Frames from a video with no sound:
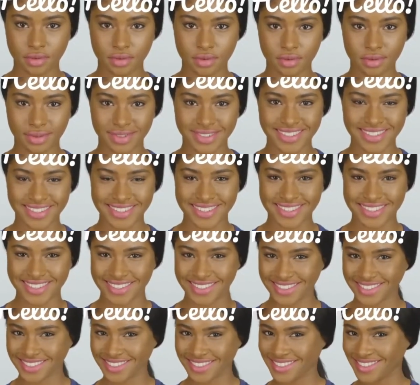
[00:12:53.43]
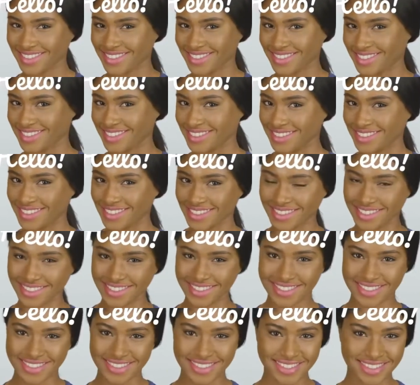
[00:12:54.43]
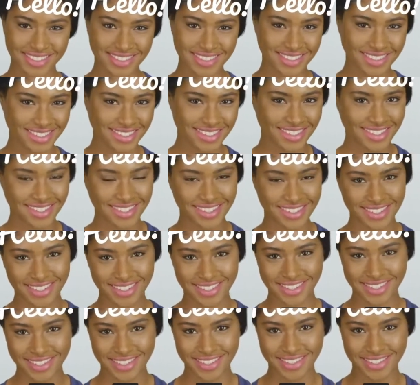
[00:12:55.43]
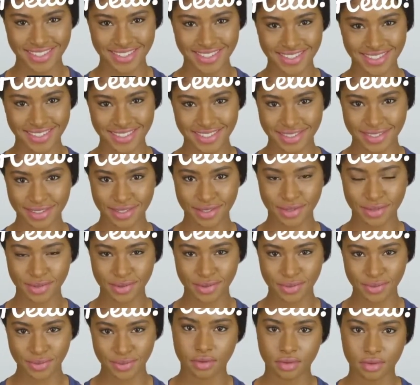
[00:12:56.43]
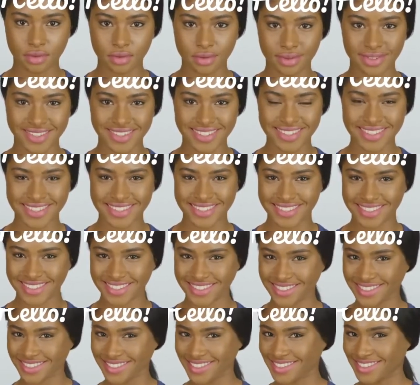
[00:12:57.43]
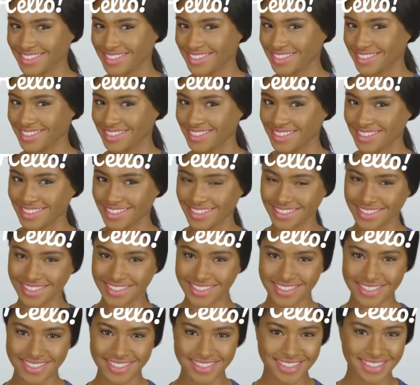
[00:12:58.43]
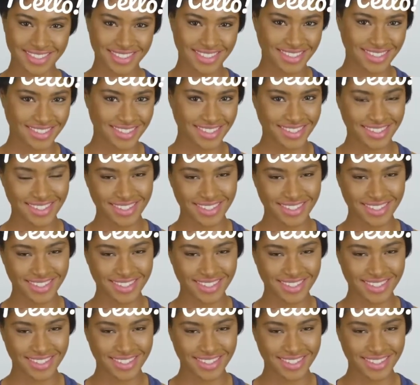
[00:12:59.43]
And then go ahead and save your script and you're all good to